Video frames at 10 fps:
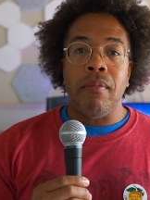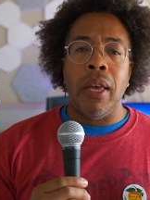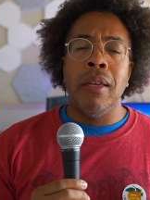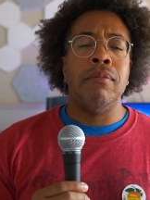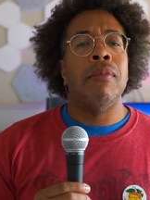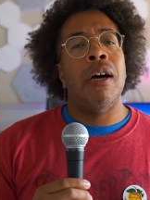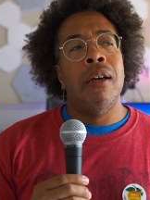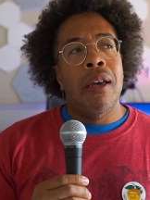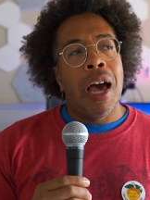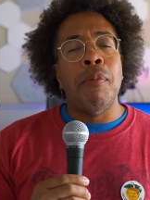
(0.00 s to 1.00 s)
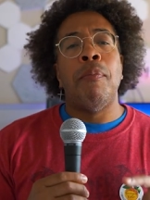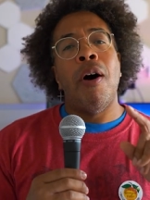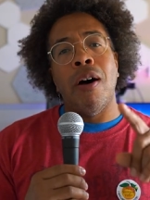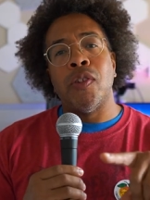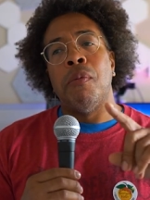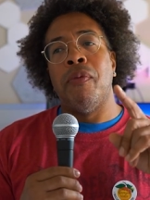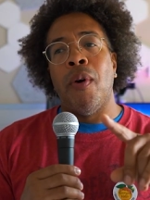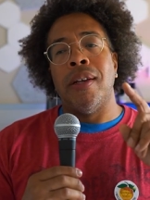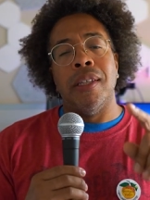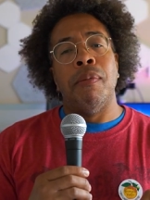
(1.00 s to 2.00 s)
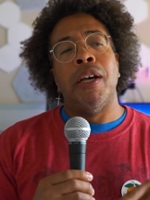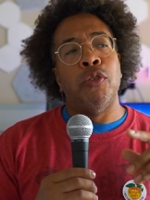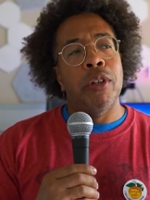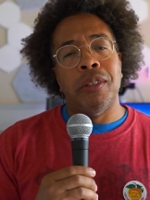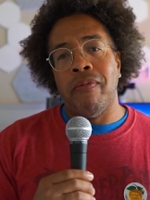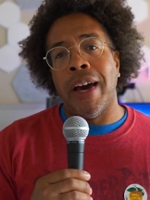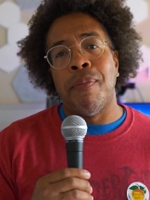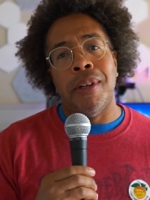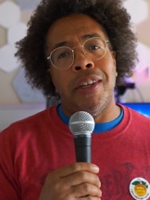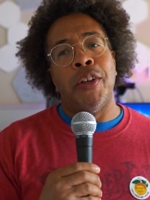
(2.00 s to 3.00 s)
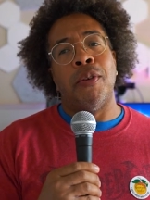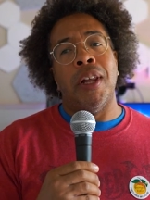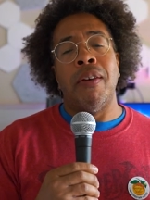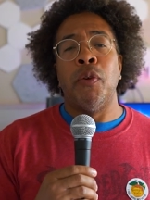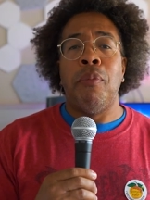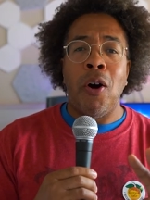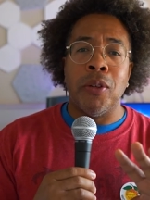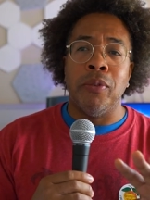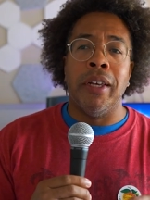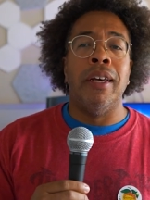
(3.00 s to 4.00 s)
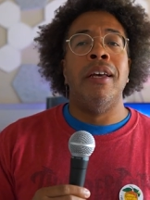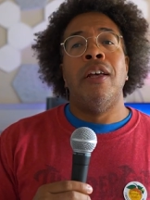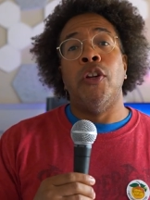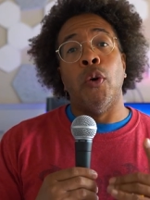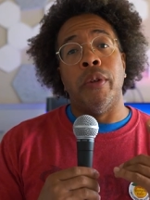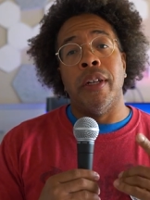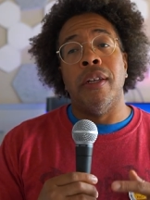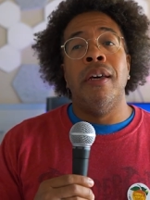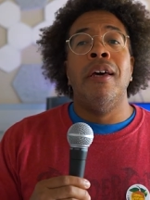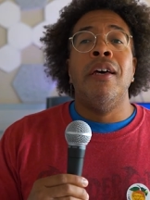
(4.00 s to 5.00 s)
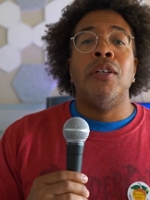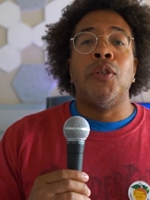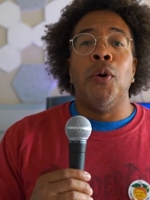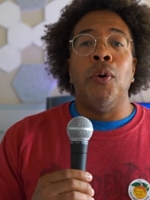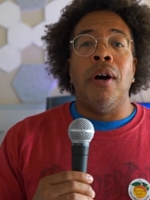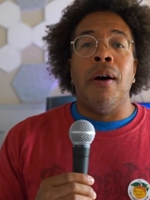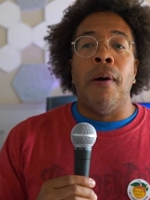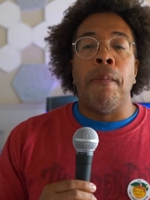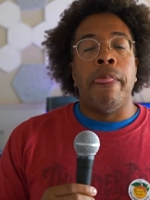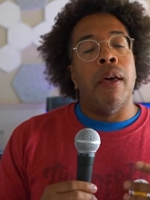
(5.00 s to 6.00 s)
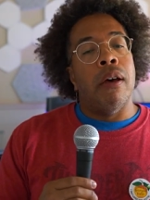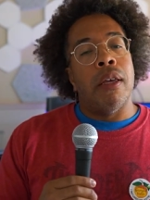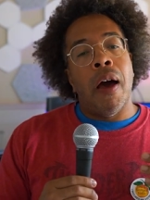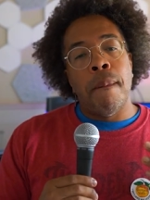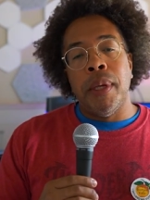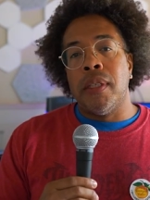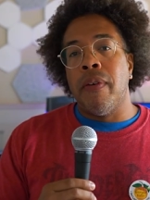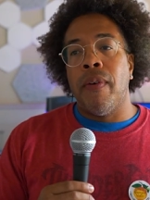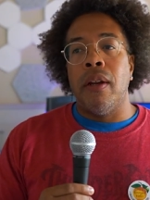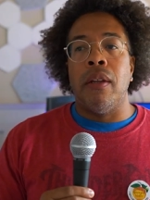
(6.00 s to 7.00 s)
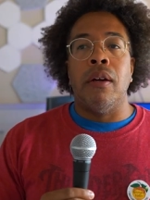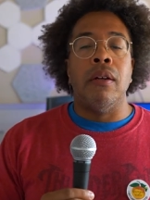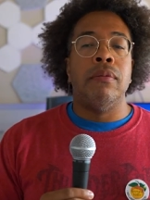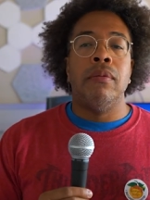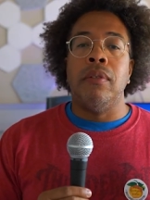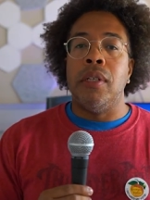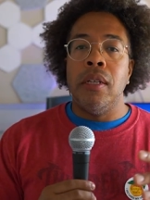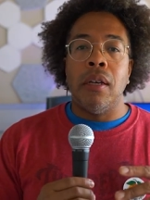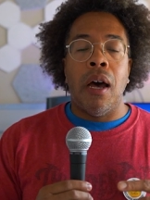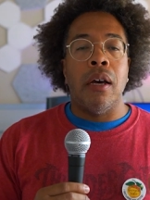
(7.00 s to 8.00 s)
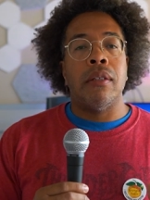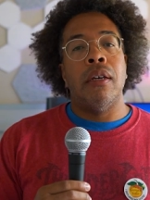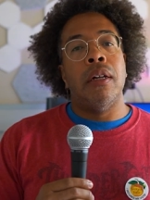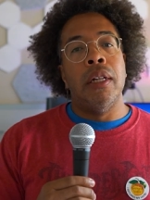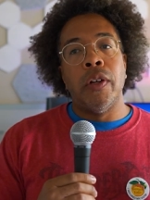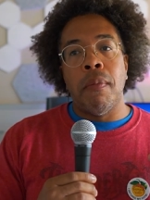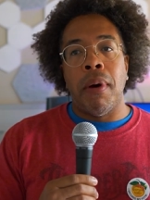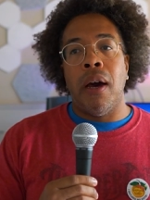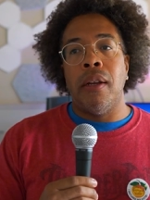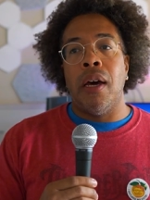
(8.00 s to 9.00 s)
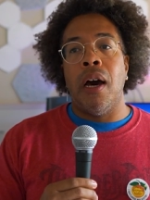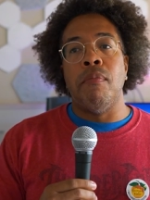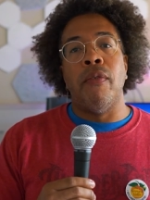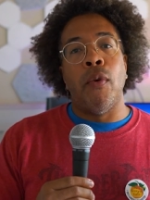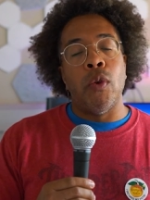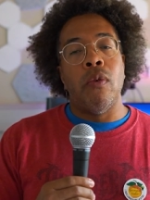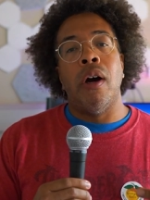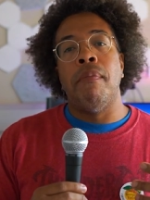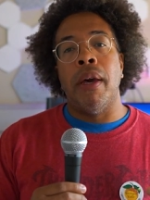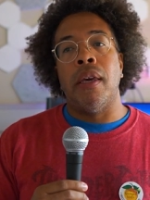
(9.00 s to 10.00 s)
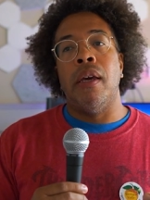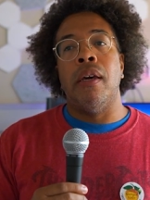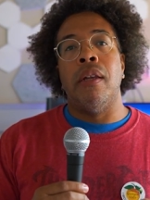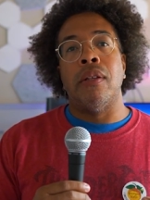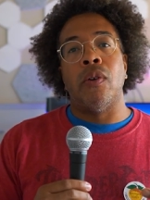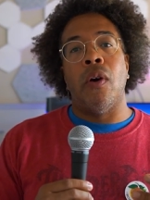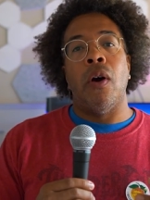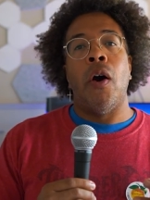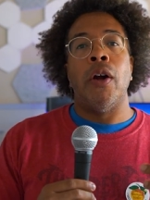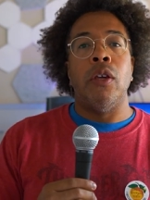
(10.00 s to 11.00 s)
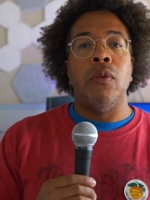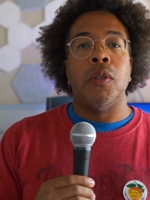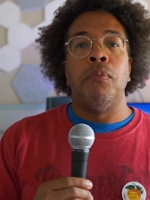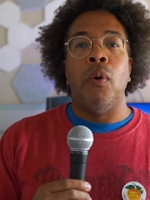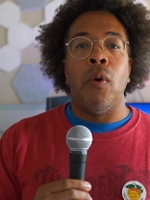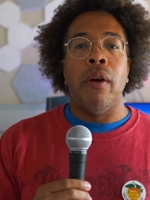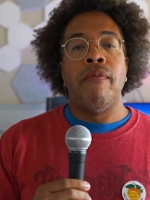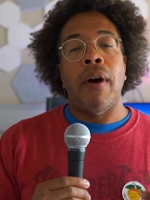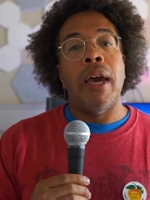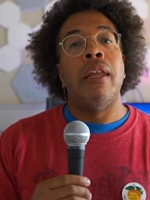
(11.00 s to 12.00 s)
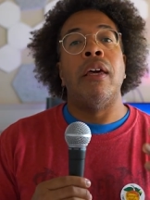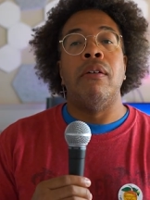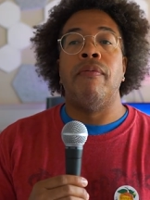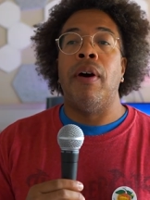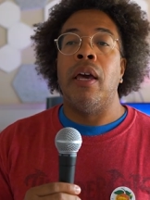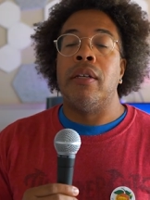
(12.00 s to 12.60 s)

And I'm gonna pause on it before I say it because you need some vitamin D in your life. So pause on that. No diddy. So uh, yeah, y'all be safe out there. Detox, clear your mind out before you come back in and start arguing some more and fighting a good fight.